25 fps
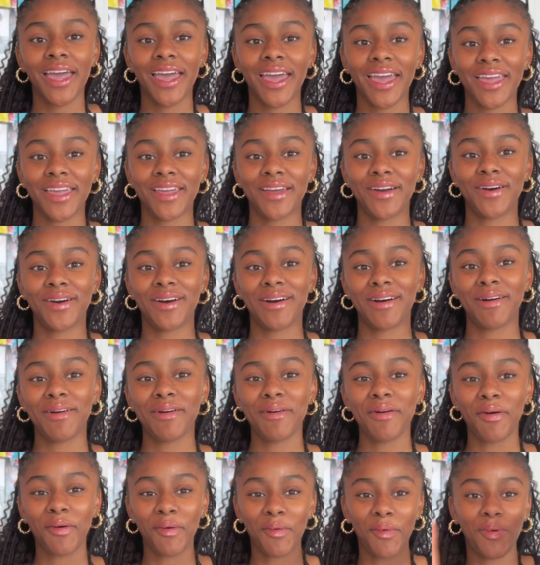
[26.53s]
Hey y'all,
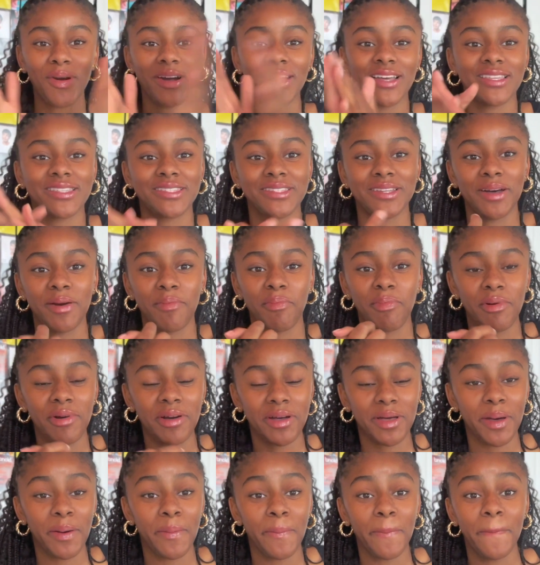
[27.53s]
what is up?
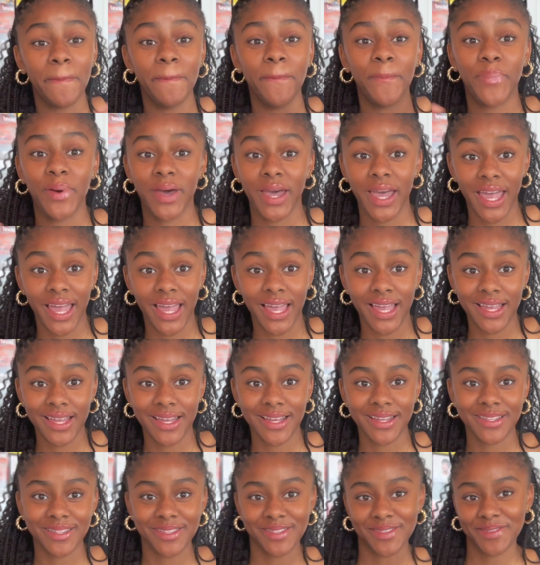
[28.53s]
Welcome back
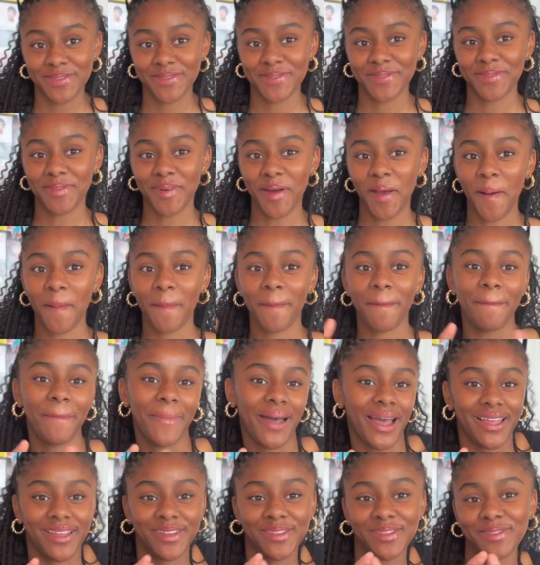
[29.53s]
to
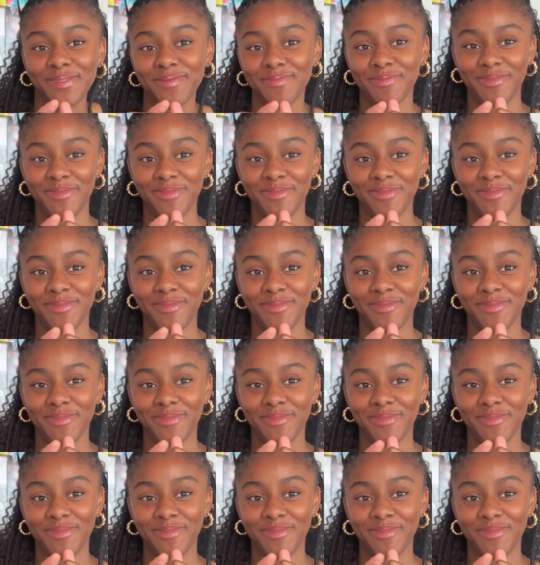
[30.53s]
my YouTube